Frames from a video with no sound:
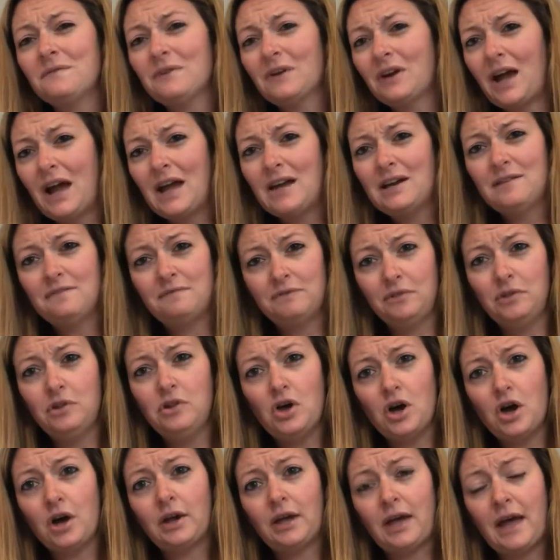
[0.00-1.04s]
kind of
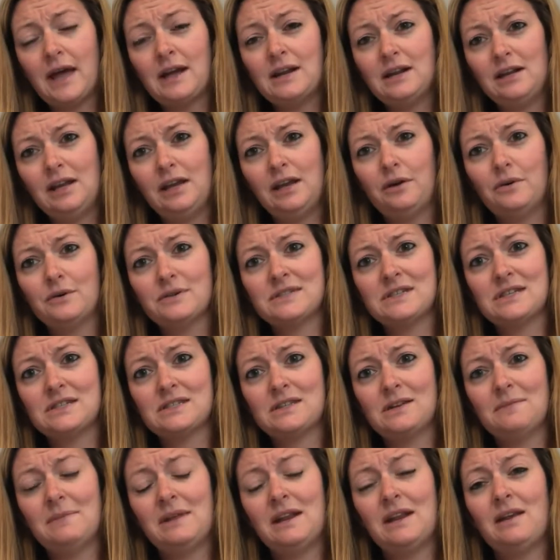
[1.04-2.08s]
look at an
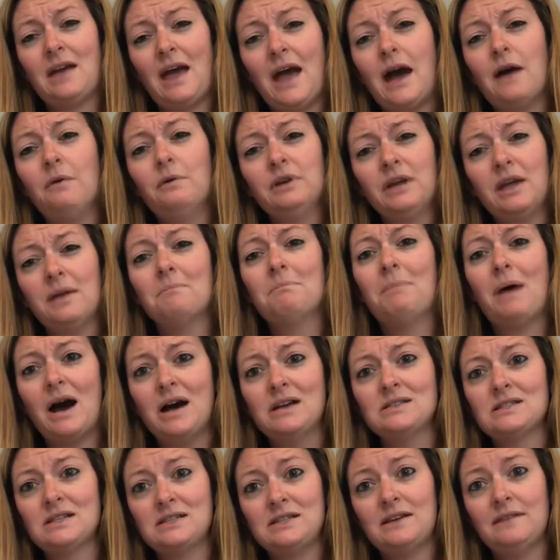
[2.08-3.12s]
ecosystem and how it can
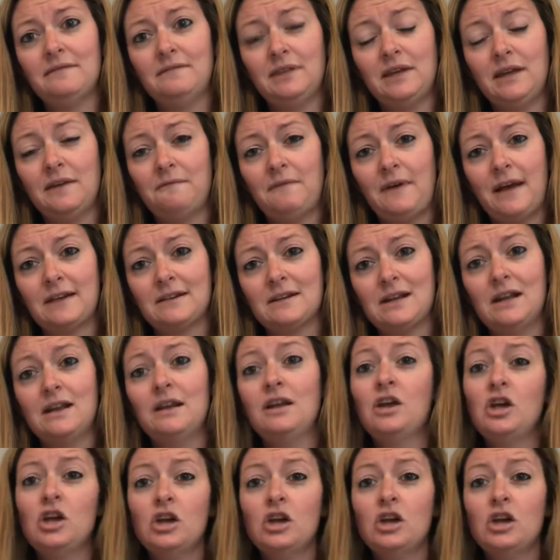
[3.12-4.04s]
positively affect it.